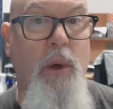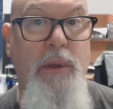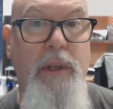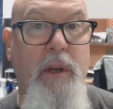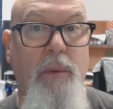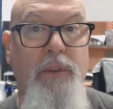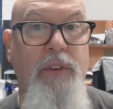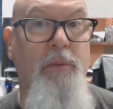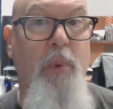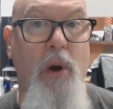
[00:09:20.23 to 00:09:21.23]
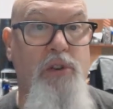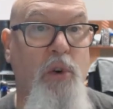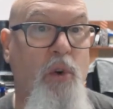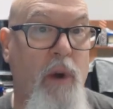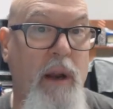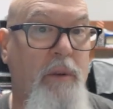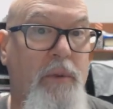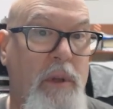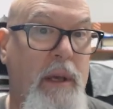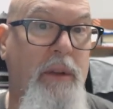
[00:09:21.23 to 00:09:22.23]
only going to receive partial credit
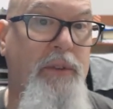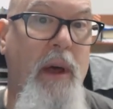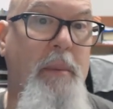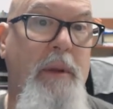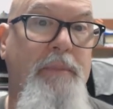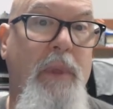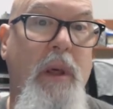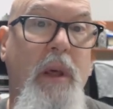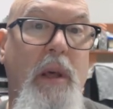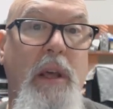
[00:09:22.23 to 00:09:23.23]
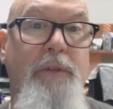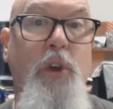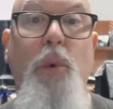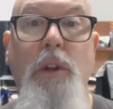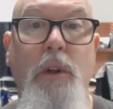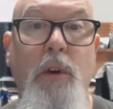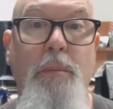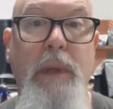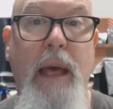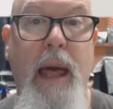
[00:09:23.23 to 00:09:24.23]
for a late assignment. If you alert
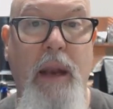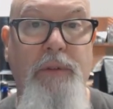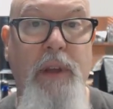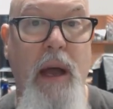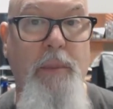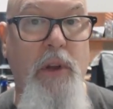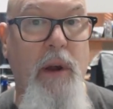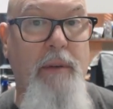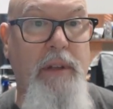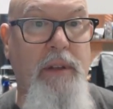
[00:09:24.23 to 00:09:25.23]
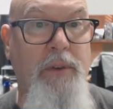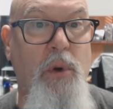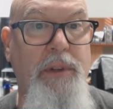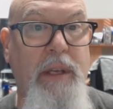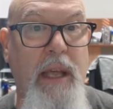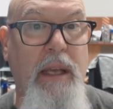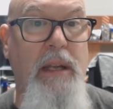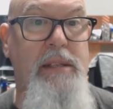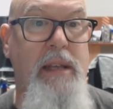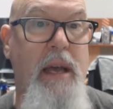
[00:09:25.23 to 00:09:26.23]
me ahead of time that you're having difficulty getting
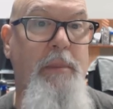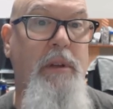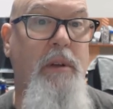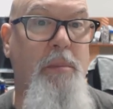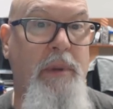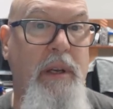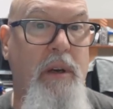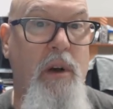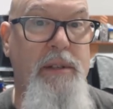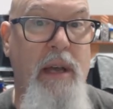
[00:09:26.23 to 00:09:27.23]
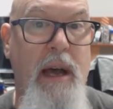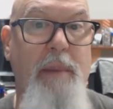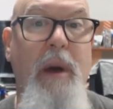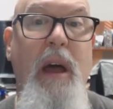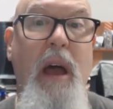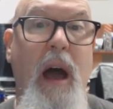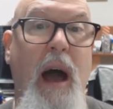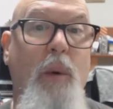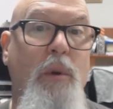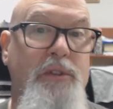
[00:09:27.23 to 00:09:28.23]
an assignment completed on time,
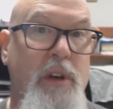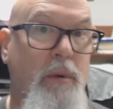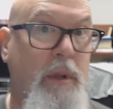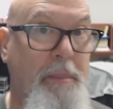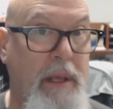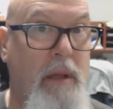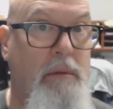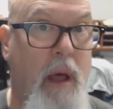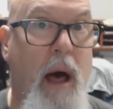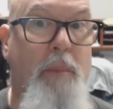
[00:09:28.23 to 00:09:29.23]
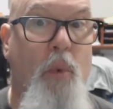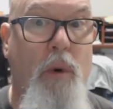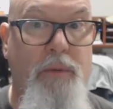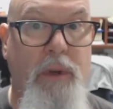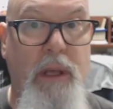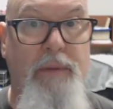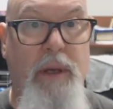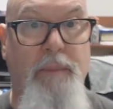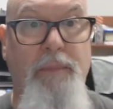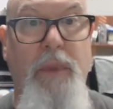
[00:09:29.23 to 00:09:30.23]
I will generally be a lot more
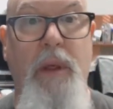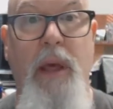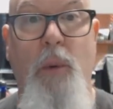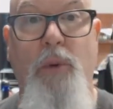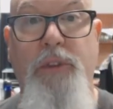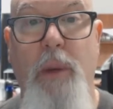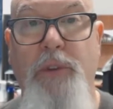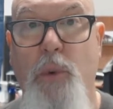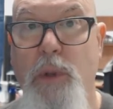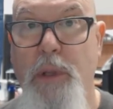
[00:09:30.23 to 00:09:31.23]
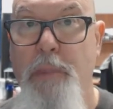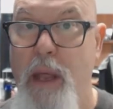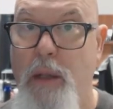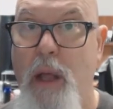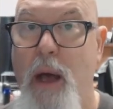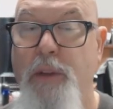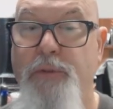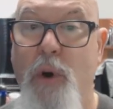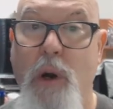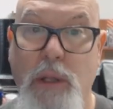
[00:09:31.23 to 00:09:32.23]
forgiving and will subsequently penalize
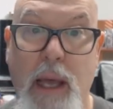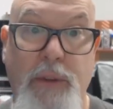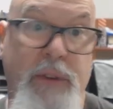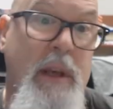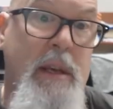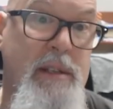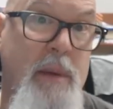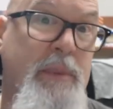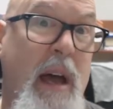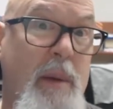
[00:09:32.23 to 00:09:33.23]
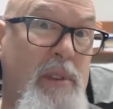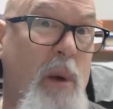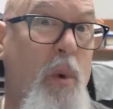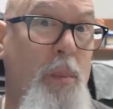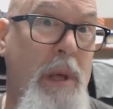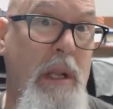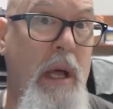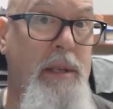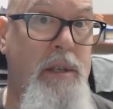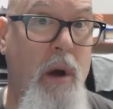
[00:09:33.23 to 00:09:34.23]
far less. Sometimes I won't
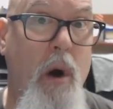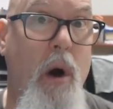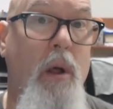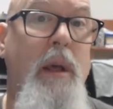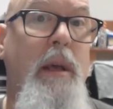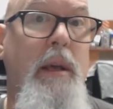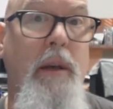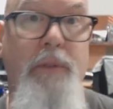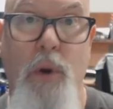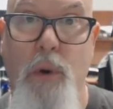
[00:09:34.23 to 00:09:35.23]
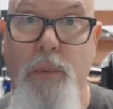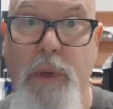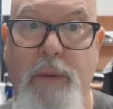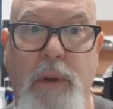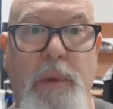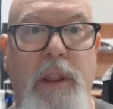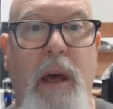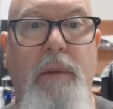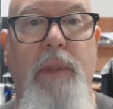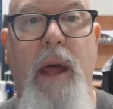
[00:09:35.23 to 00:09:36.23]
penalize at all if you're giving me
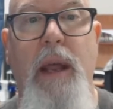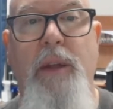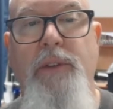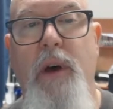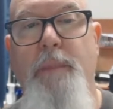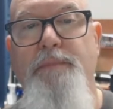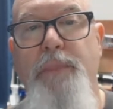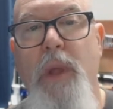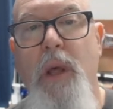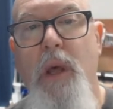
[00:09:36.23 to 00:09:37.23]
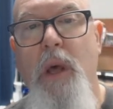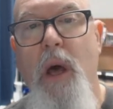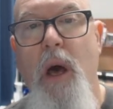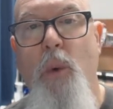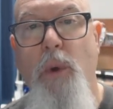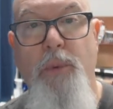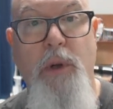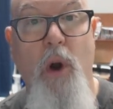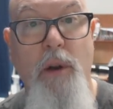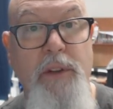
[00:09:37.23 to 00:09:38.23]
that heads up. With
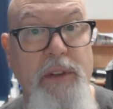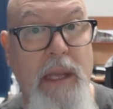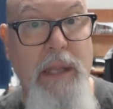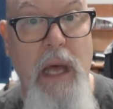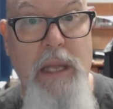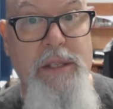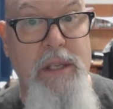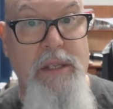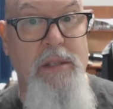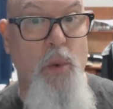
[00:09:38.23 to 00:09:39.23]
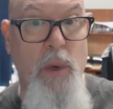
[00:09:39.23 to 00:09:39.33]
regard to deadlines, this is a